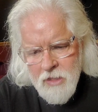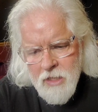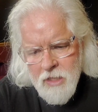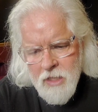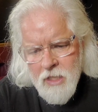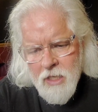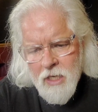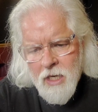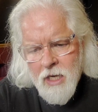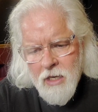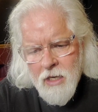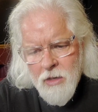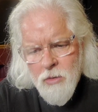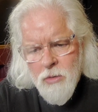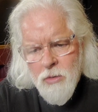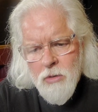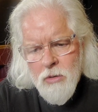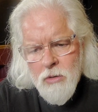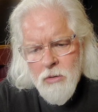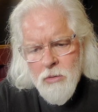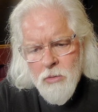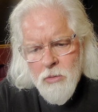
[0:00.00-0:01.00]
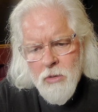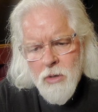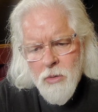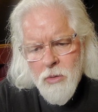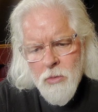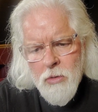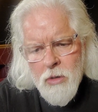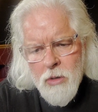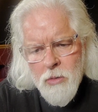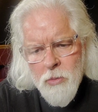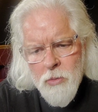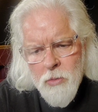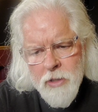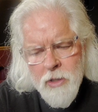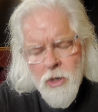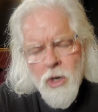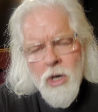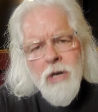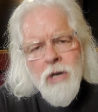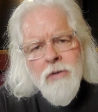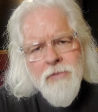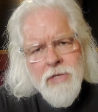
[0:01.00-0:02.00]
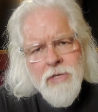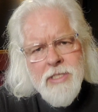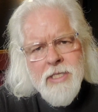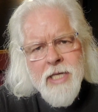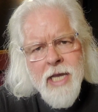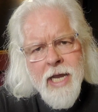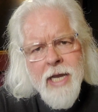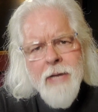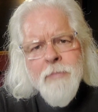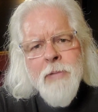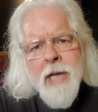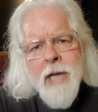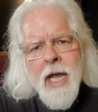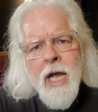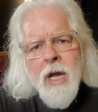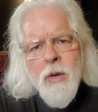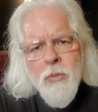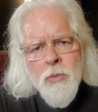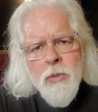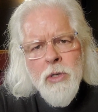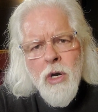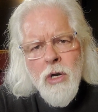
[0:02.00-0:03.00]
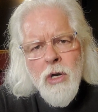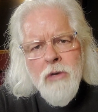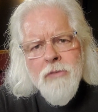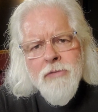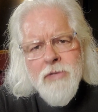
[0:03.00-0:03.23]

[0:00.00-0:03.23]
Oh, when all of this came down, when all of this